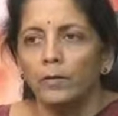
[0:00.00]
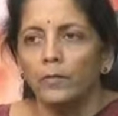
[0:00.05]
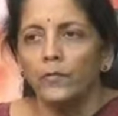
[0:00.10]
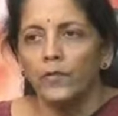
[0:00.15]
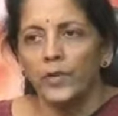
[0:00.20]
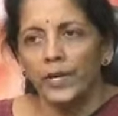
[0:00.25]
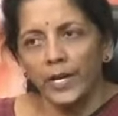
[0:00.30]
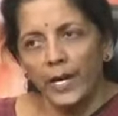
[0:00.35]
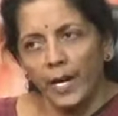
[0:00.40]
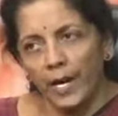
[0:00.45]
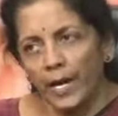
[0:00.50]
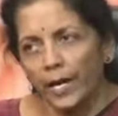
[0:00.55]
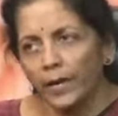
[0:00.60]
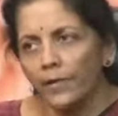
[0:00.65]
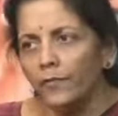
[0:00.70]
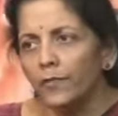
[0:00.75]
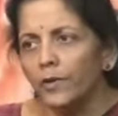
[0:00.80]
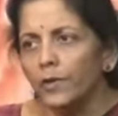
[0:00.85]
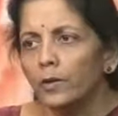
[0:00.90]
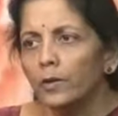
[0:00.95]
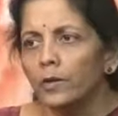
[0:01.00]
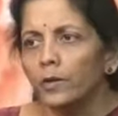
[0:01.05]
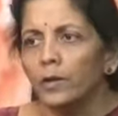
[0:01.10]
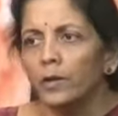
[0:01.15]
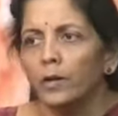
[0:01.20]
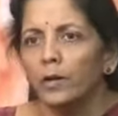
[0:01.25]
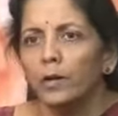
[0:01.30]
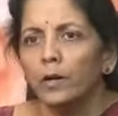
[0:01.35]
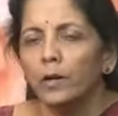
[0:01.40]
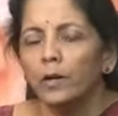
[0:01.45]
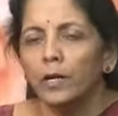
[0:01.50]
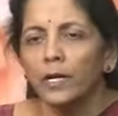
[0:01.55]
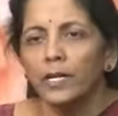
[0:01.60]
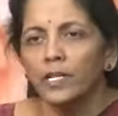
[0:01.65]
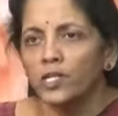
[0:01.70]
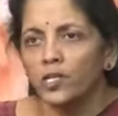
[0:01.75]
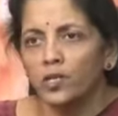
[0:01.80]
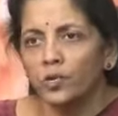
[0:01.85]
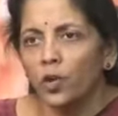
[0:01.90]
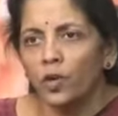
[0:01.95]
we have
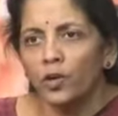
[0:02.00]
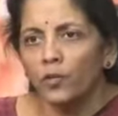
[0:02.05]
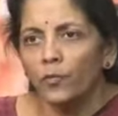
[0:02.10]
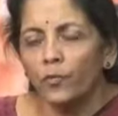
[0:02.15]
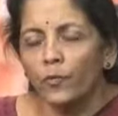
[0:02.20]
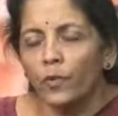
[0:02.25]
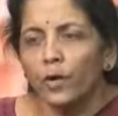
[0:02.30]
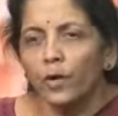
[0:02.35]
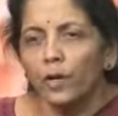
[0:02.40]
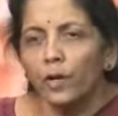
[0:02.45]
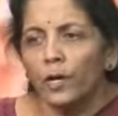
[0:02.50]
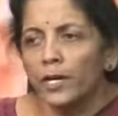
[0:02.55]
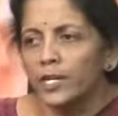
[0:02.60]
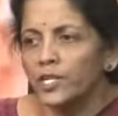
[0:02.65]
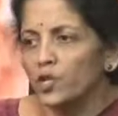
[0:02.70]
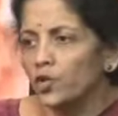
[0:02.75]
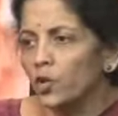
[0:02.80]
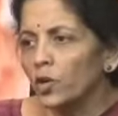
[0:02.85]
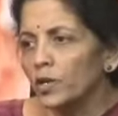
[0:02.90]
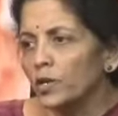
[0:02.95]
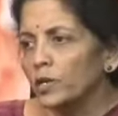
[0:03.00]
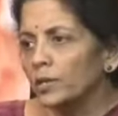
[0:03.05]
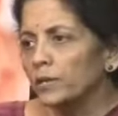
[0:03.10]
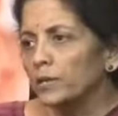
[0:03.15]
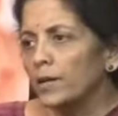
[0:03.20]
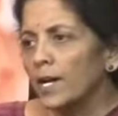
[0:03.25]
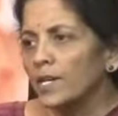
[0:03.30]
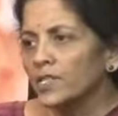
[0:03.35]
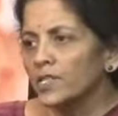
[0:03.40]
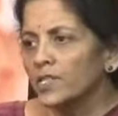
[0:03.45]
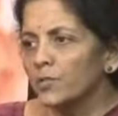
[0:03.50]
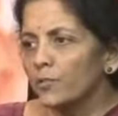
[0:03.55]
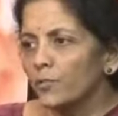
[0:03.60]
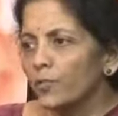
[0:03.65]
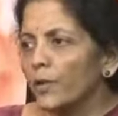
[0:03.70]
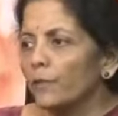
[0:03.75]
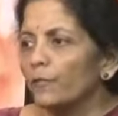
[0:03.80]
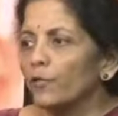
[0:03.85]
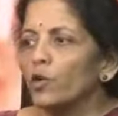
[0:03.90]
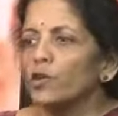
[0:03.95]
it's not as if
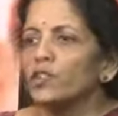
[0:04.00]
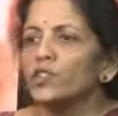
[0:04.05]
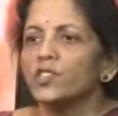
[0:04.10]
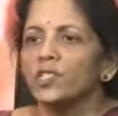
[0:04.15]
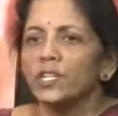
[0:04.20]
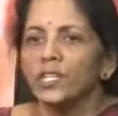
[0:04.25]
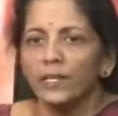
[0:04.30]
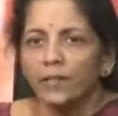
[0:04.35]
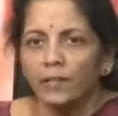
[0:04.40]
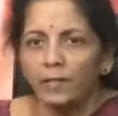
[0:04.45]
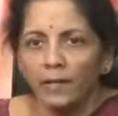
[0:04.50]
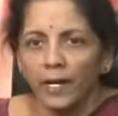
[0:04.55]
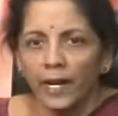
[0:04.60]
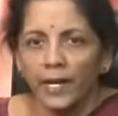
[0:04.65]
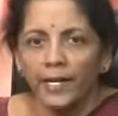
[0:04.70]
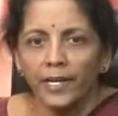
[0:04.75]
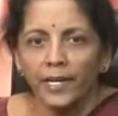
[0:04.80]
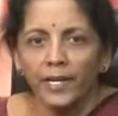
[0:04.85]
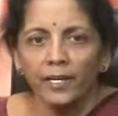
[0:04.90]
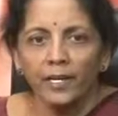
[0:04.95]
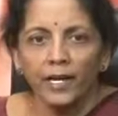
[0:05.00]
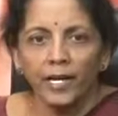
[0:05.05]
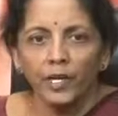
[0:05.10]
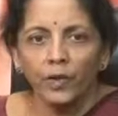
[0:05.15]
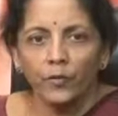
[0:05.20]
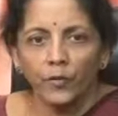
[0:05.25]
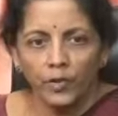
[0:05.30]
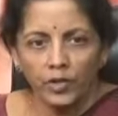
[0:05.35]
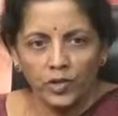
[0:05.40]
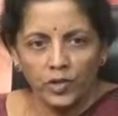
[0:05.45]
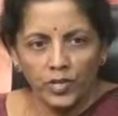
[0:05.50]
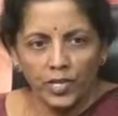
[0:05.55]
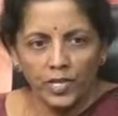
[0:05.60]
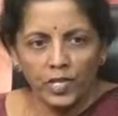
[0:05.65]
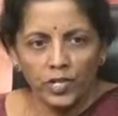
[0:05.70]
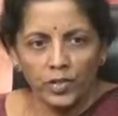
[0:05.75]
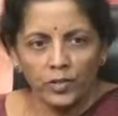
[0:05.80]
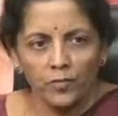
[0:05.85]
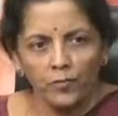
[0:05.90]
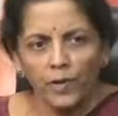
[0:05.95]
we've not seen any kind of
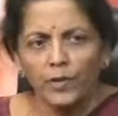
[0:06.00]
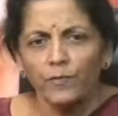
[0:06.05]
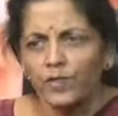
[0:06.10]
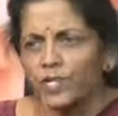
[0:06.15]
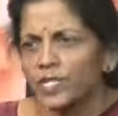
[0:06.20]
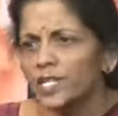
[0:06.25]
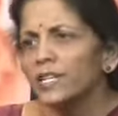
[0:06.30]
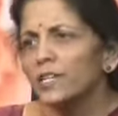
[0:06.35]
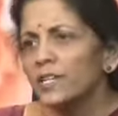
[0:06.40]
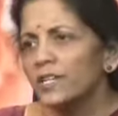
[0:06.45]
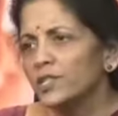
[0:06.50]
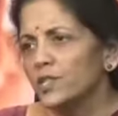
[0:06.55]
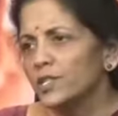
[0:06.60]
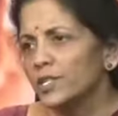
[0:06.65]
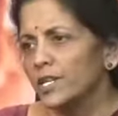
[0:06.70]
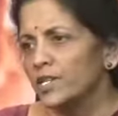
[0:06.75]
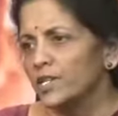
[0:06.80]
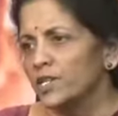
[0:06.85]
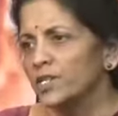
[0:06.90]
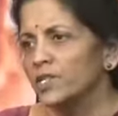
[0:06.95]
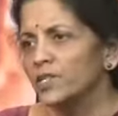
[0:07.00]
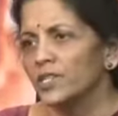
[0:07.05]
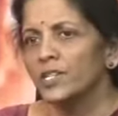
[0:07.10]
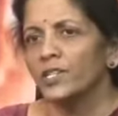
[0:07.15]
agitation. We've seen agitations